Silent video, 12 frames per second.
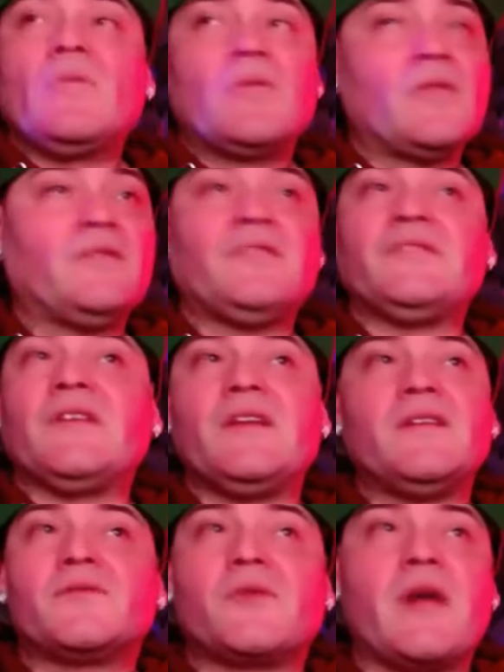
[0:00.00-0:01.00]
This is
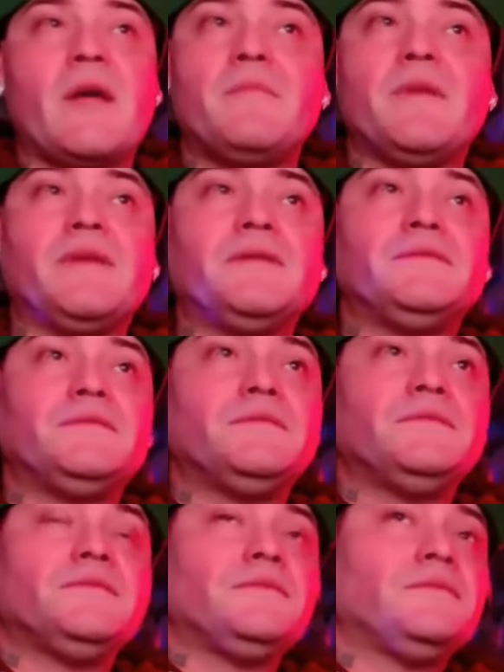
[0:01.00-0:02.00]
an entrapment.
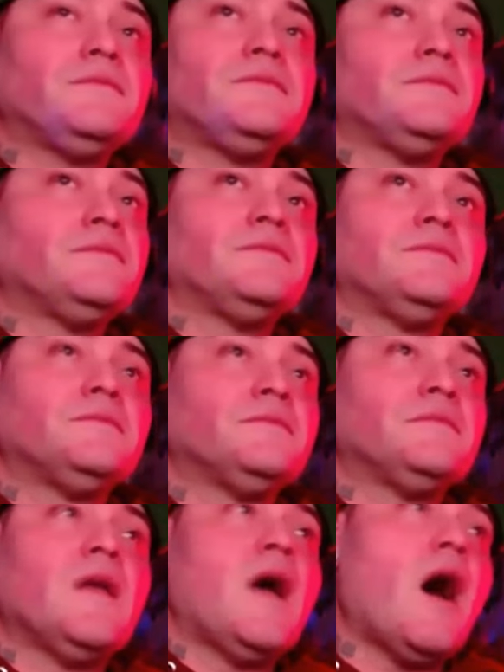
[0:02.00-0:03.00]

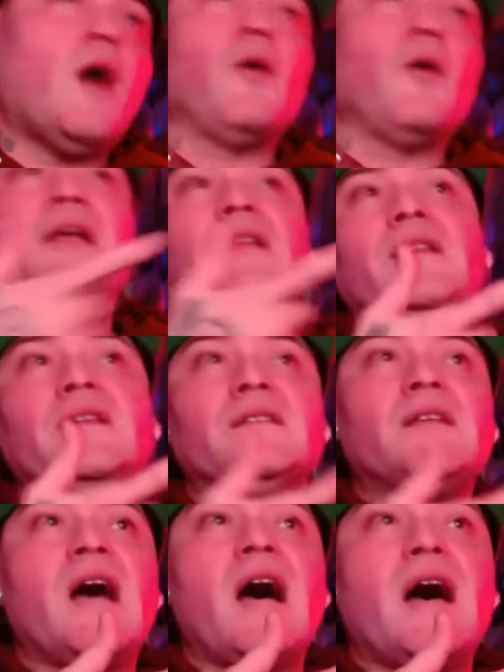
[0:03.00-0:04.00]
How can
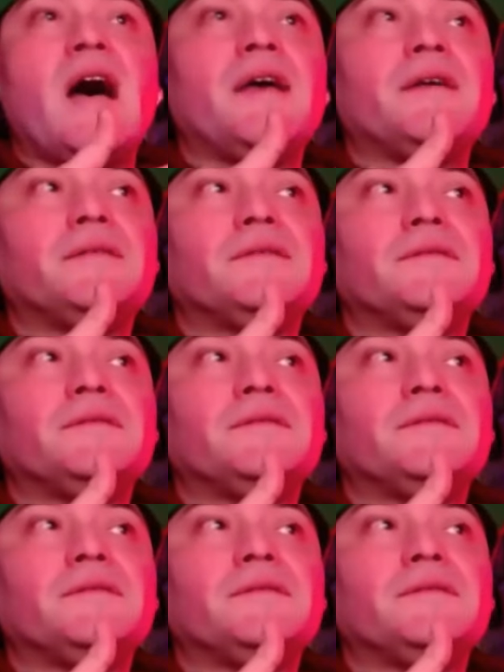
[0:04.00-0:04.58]
this guy